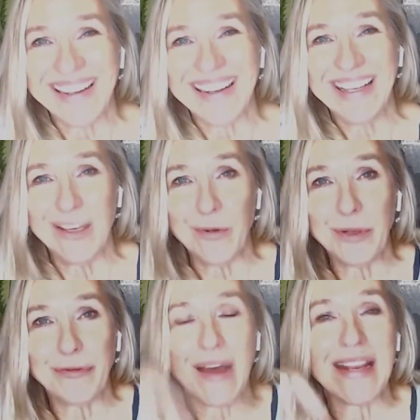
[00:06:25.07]
You will
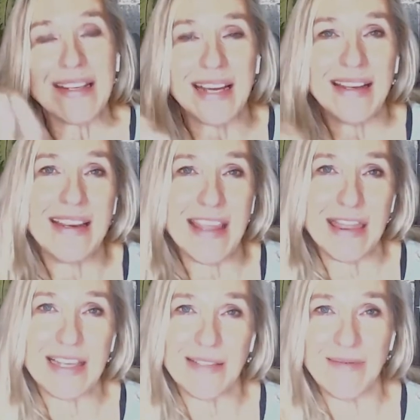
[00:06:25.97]
find underneath
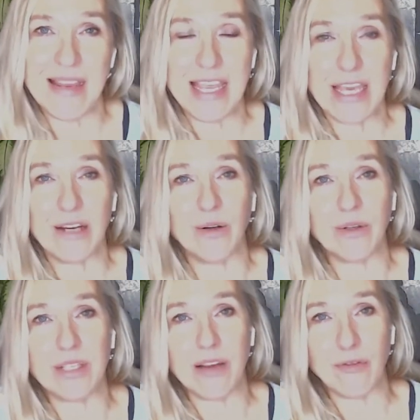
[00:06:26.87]
this video
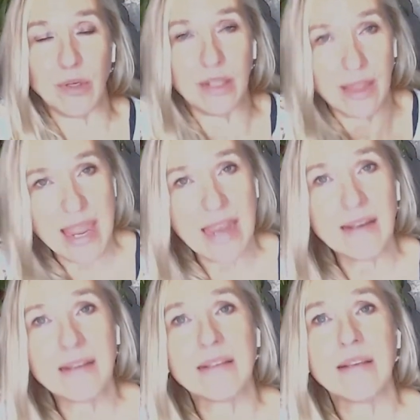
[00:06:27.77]
several
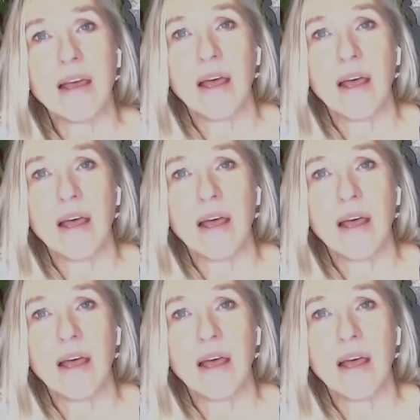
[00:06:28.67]
links.